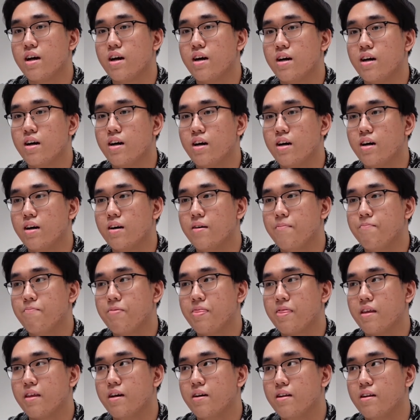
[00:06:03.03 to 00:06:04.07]
are
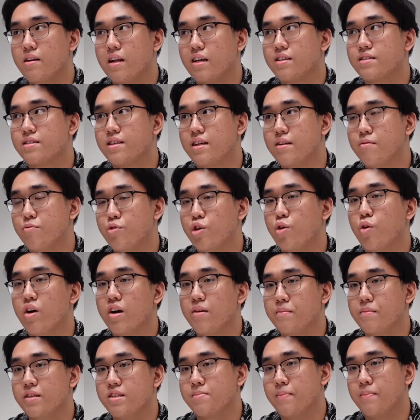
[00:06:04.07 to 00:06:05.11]
like set
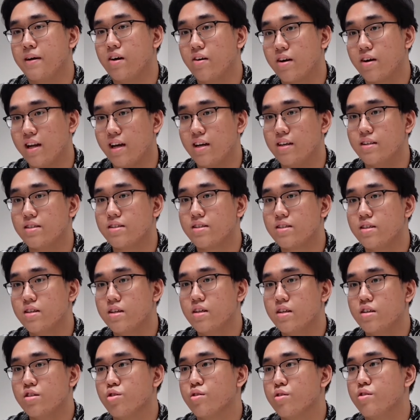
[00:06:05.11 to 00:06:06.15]
requirements by our clients.
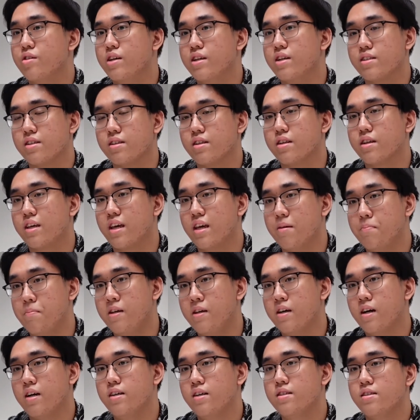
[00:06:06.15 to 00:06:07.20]
So to hit certain
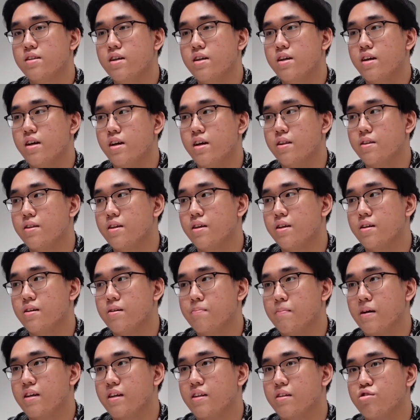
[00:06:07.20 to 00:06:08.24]
KPIs, and
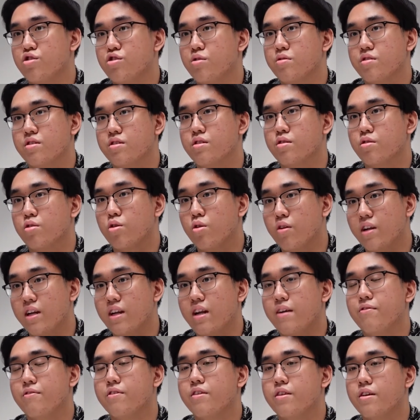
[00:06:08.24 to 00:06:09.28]
then my job was just to collate
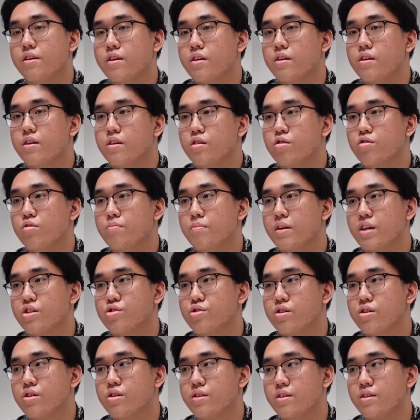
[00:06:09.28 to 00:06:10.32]
everything to make
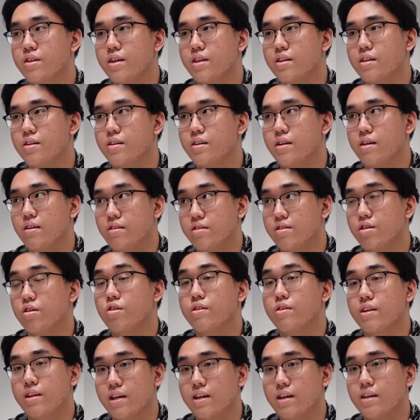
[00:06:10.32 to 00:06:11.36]
sure that it's all
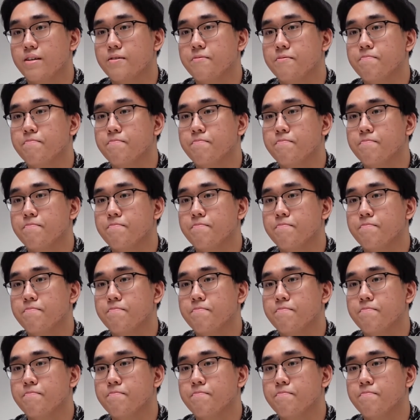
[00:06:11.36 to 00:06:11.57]
in line.